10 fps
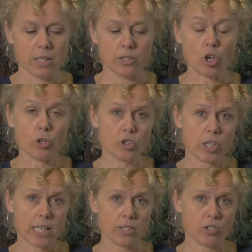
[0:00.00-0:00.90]
Don't
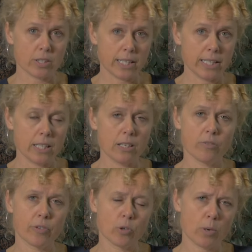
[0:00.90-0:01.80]
charge any
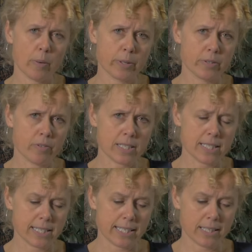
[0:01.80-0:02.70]
of your mobile
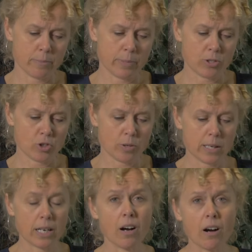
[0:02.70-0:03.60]
devices in the bedroom,
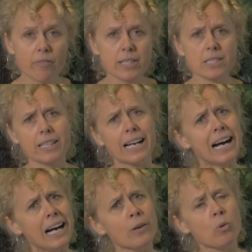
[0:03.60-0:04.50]
and obviously
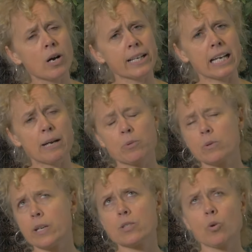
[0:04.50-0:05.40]
hardwire cable is